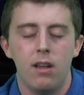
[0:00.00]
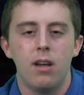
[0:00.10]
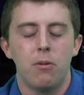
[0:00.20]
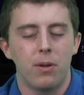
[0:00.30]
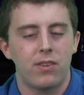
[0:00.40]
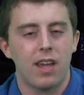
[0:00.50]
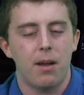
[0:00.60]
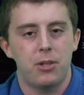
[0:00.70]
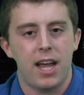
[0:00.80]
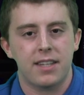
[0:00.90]
Once again, I'm
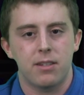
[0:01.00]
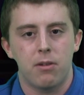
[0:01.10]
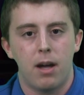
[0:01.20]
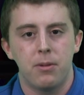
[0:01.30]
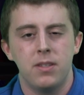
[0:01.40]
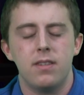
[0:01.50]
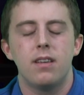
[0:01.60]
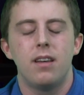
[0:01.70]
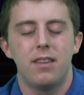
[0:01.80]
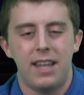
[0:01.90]
Jackson Roberts.
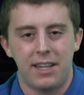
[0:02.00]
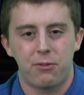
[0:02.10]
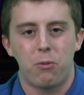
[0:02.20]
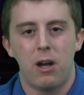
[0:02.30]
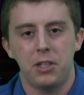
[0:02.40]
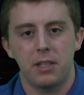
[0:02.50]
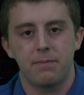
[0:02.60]
Thanks for watching.